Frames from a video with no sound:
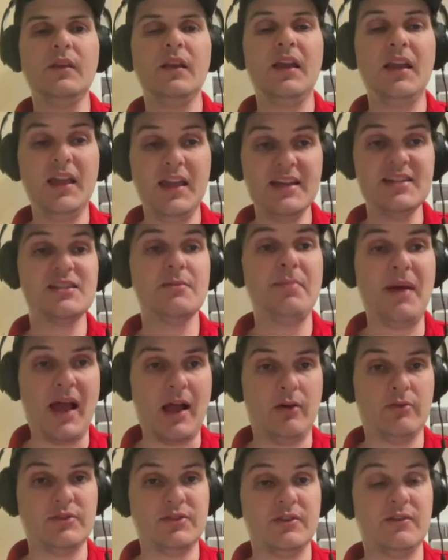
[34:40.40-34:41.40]
is
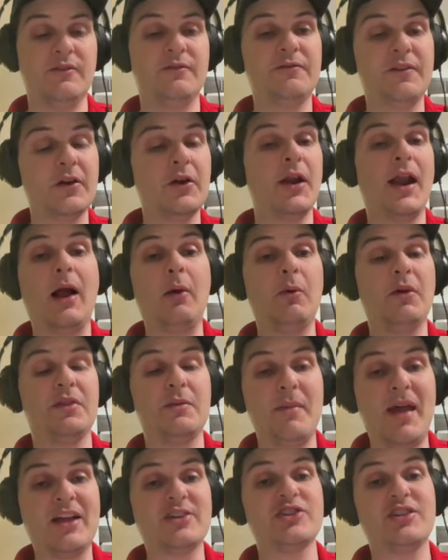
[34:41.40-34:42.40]
about figuring out what the
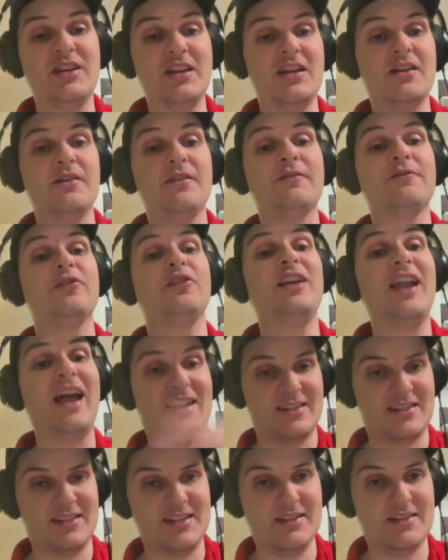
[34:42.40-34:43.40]
Magic need for
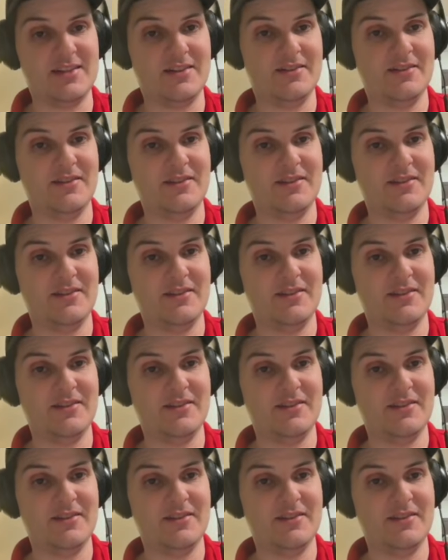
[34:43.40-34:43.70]
next season.